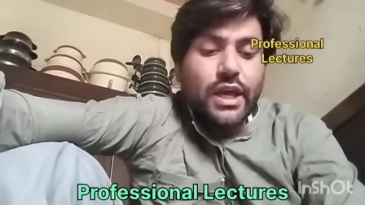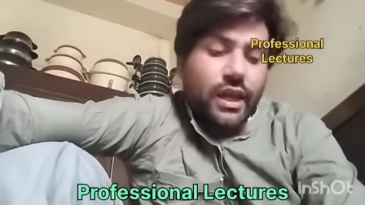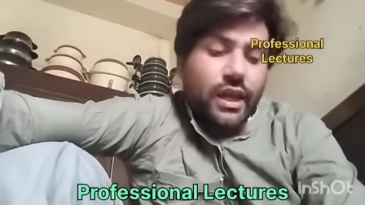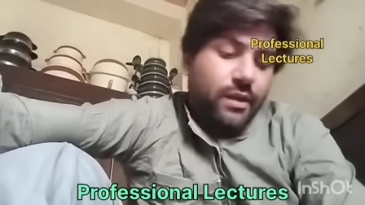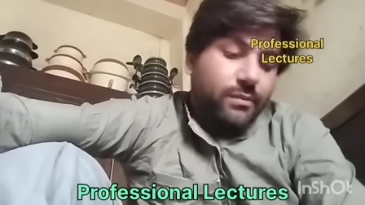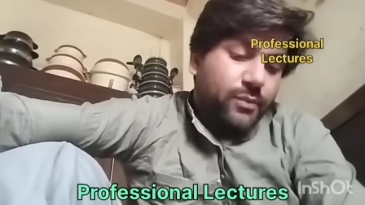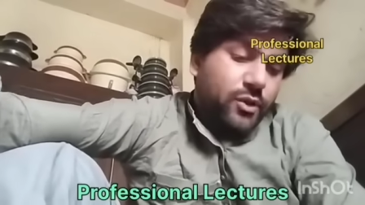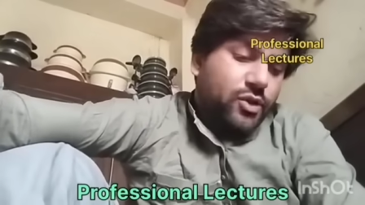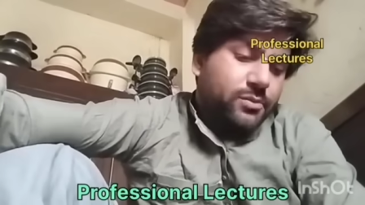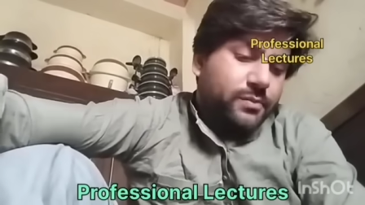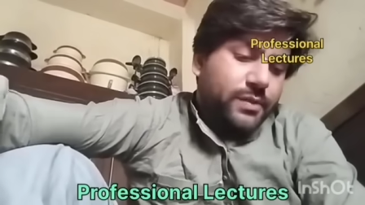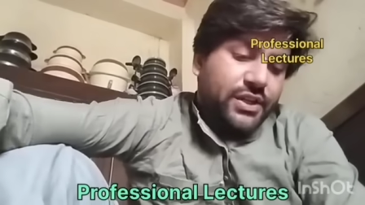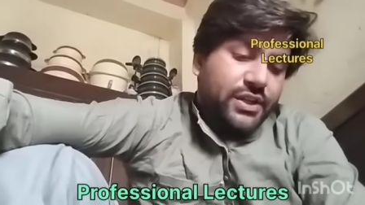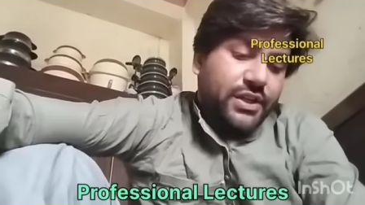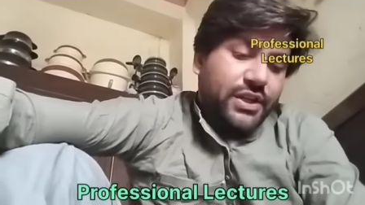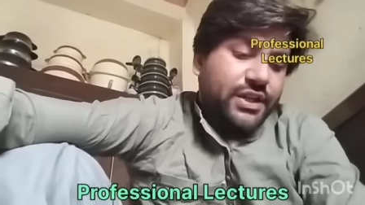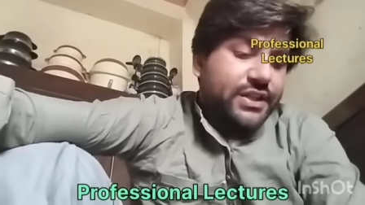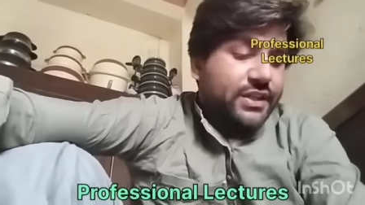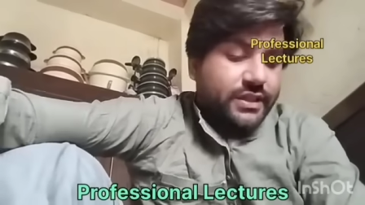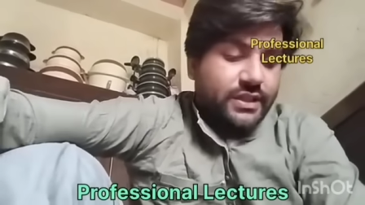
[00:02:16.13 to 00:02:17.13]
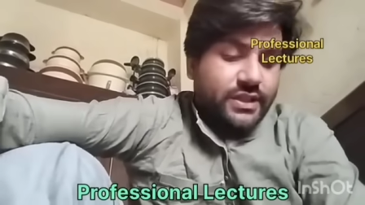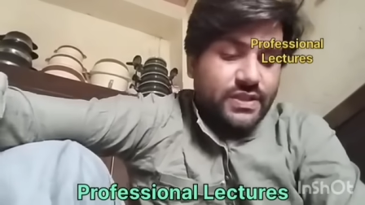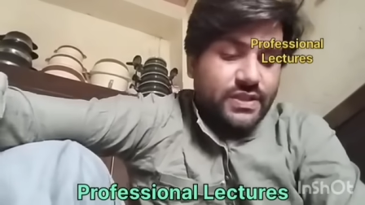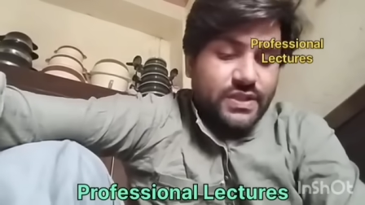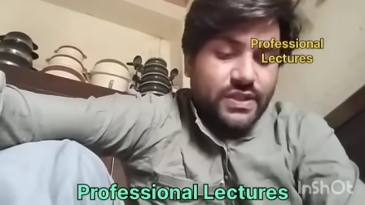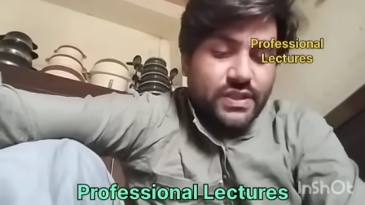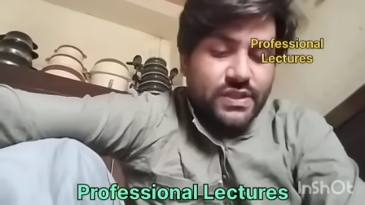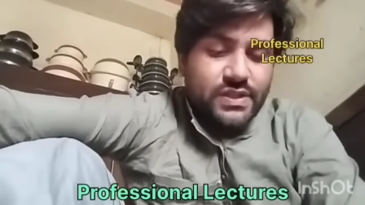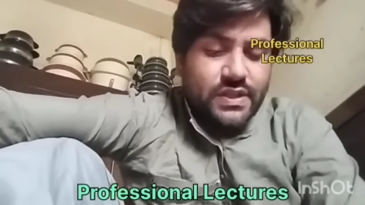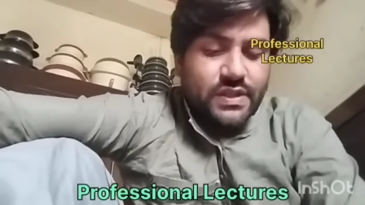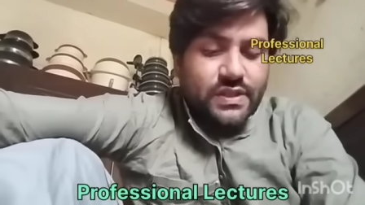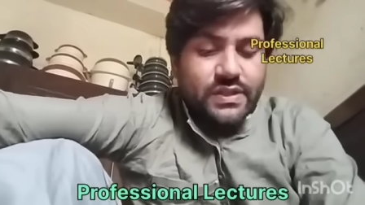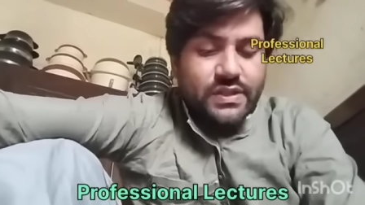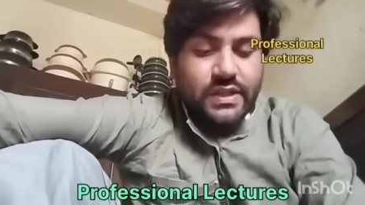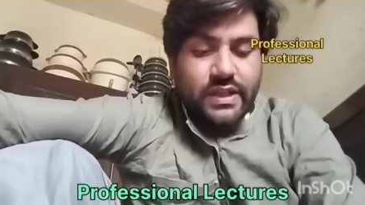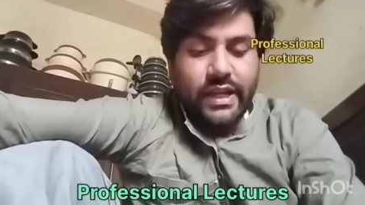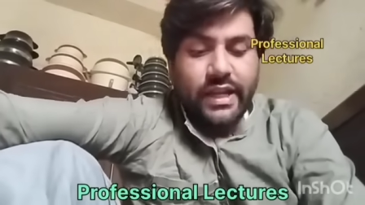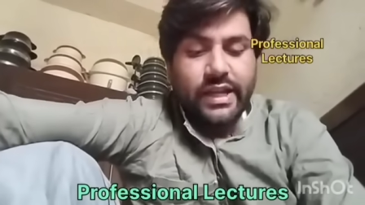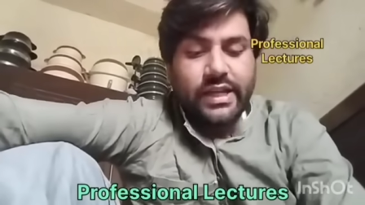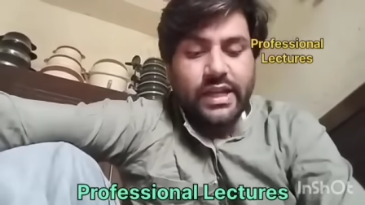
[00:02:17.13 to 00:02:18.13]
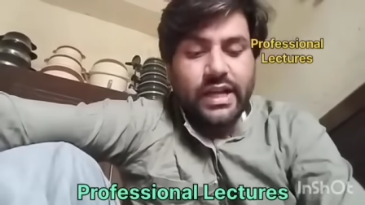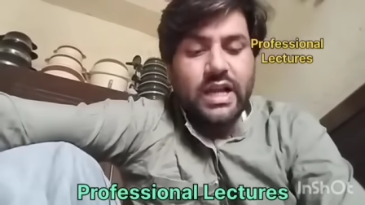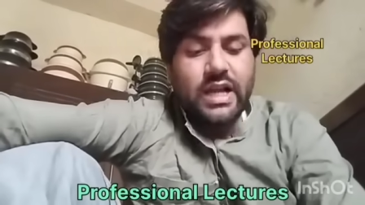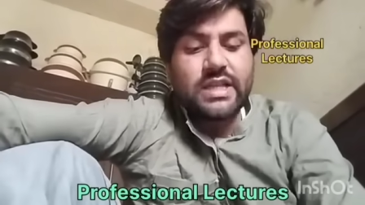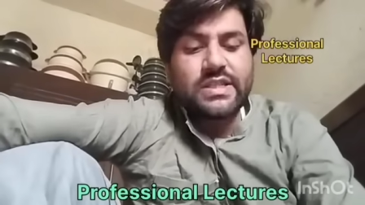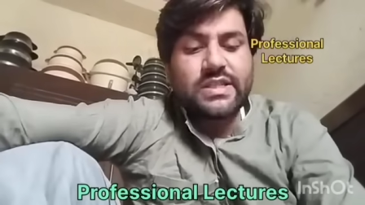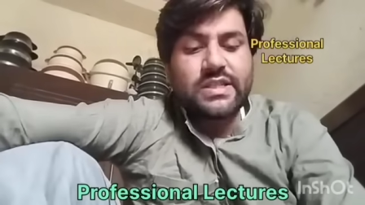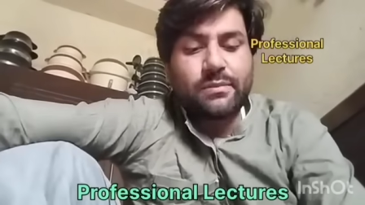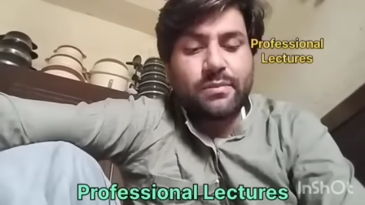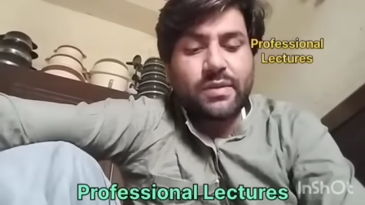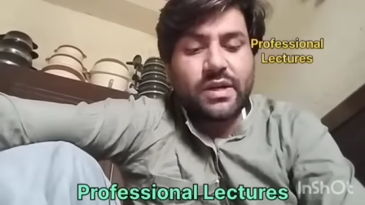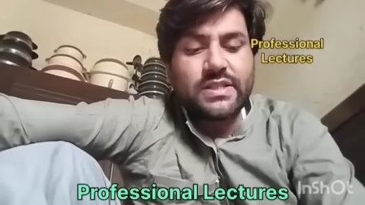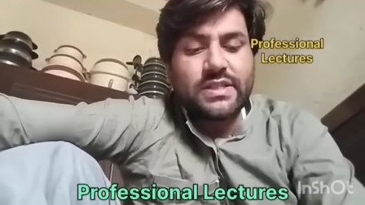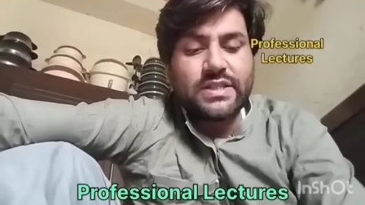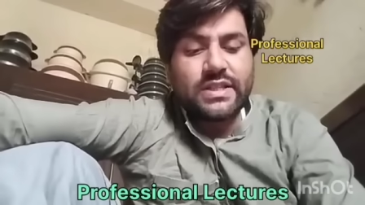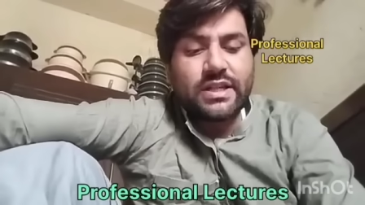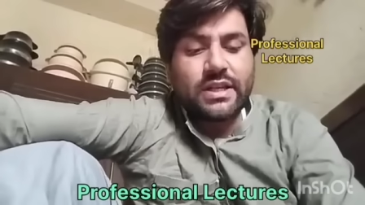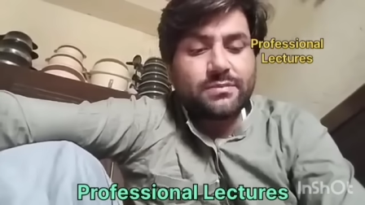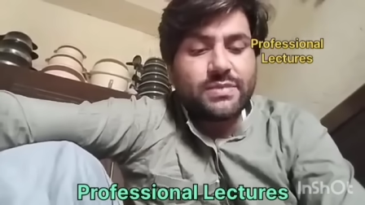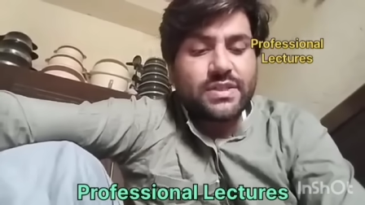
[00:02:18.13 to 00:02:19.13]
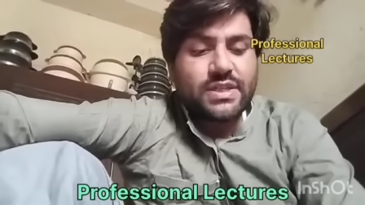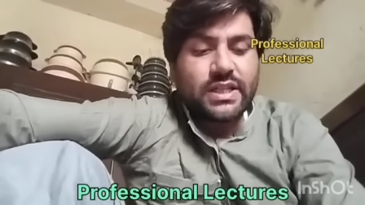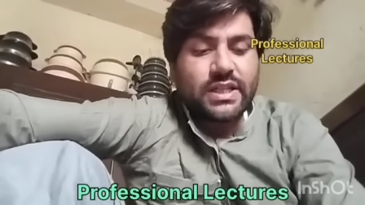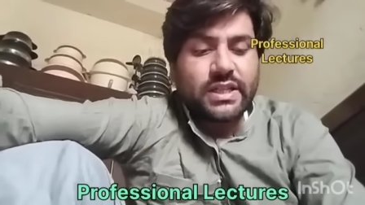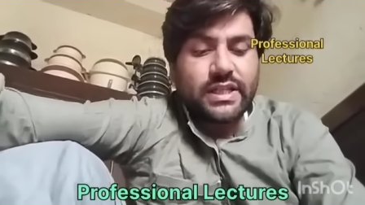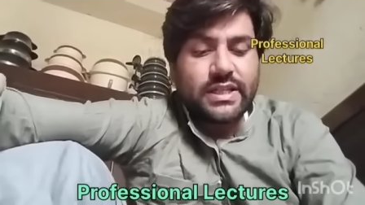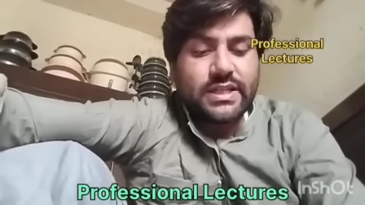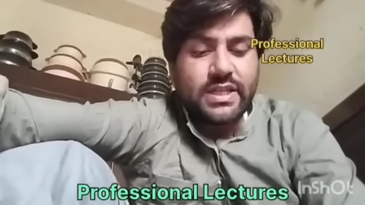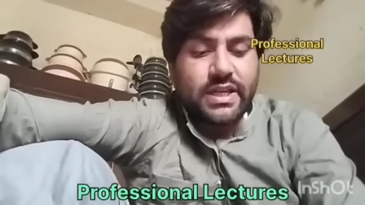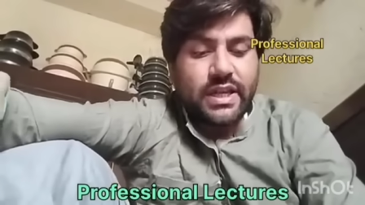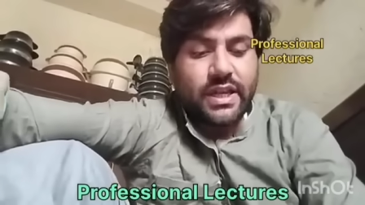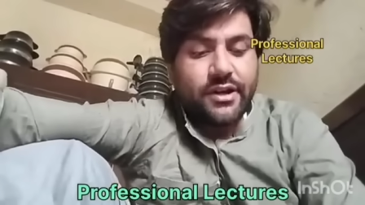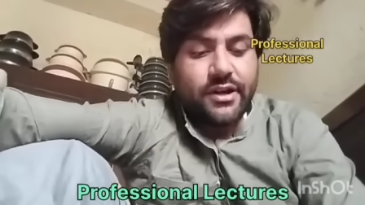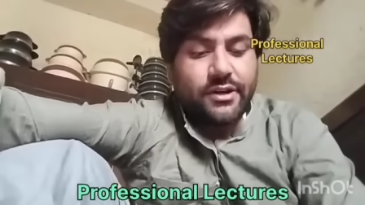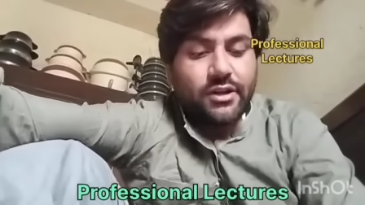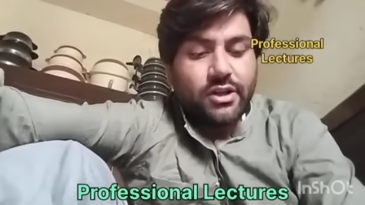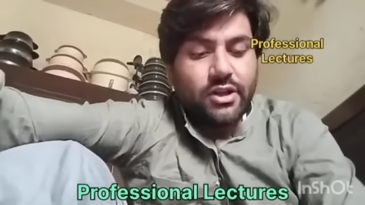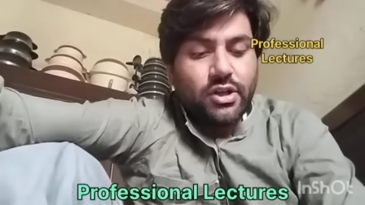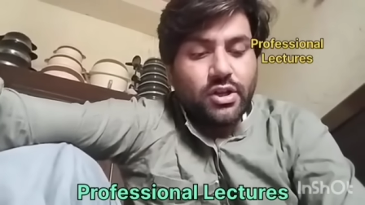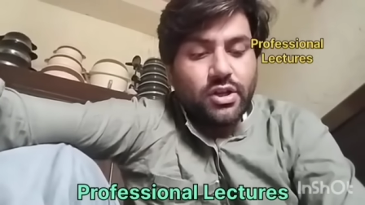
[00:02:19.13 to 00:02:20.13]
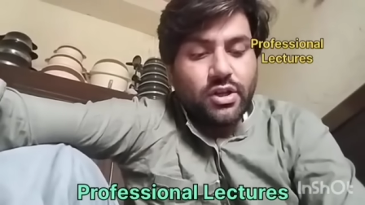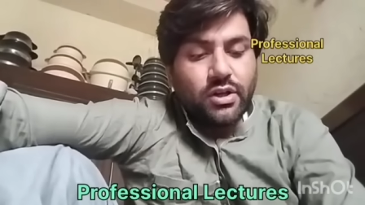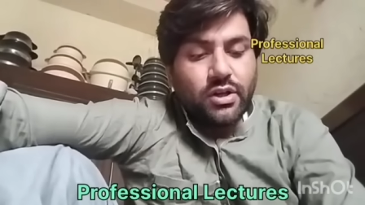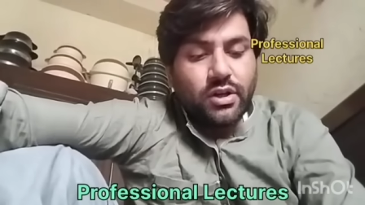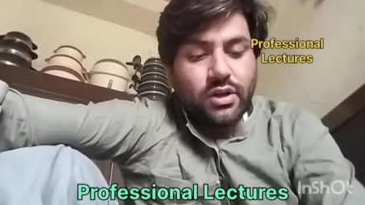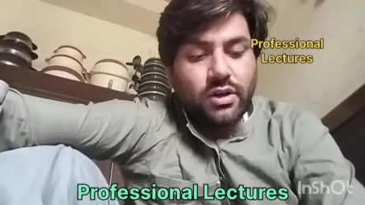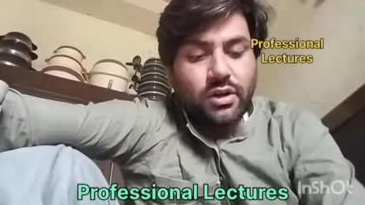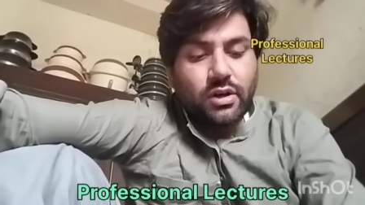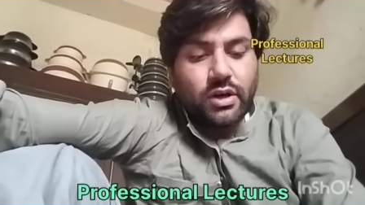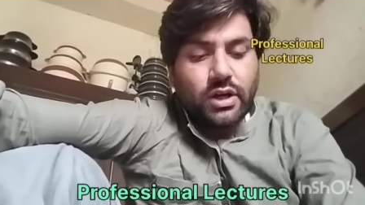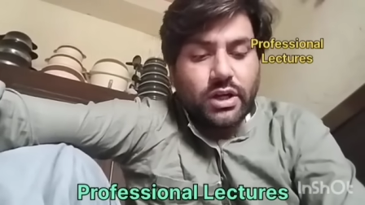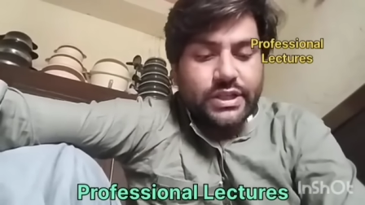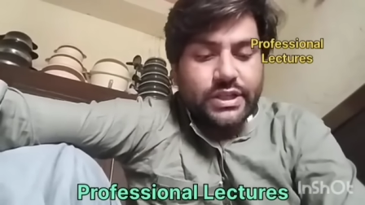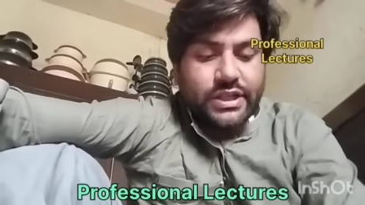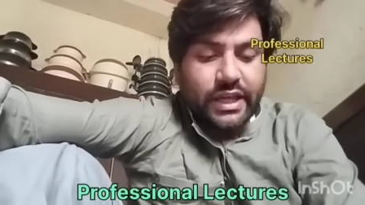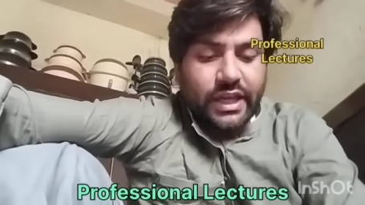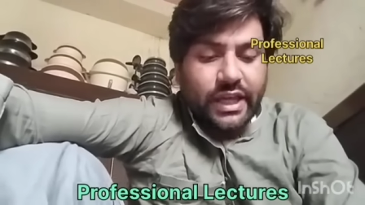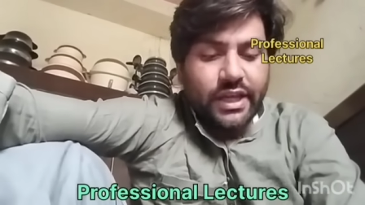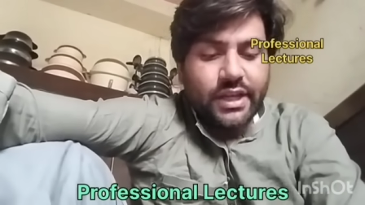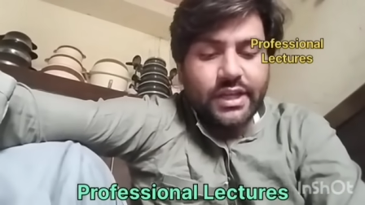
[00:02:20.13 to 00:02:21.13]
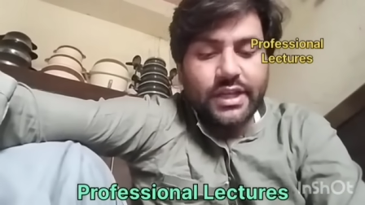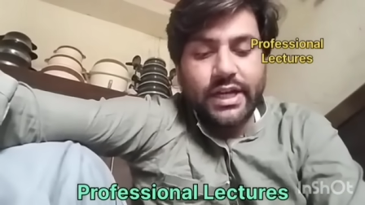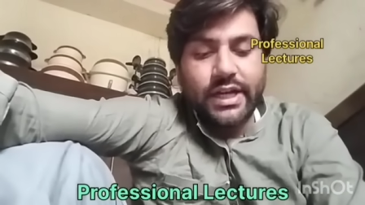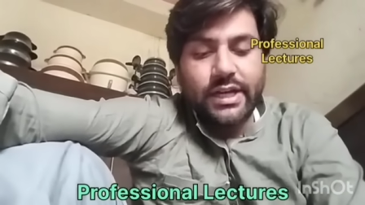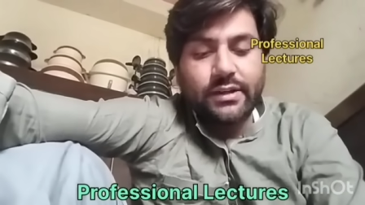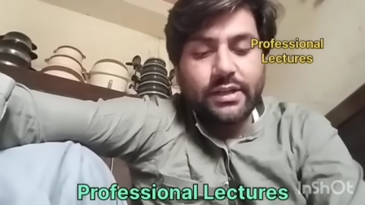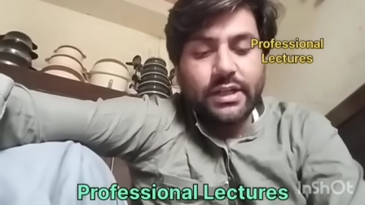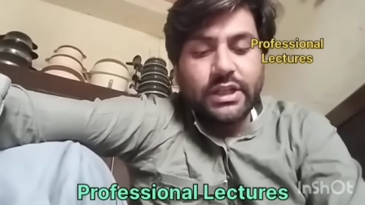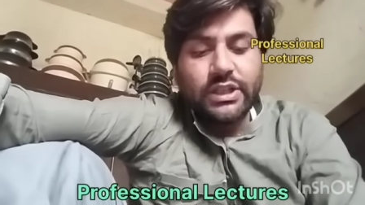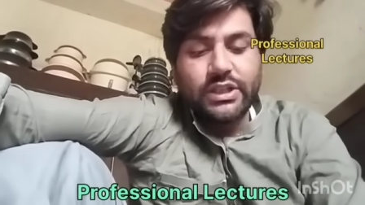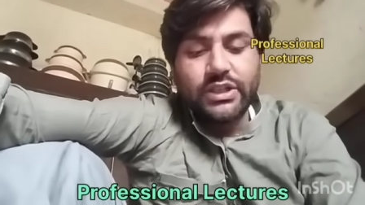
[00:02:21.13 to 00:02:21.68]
Immune-mediated diseases like asthma, serum sickness, and urticaria.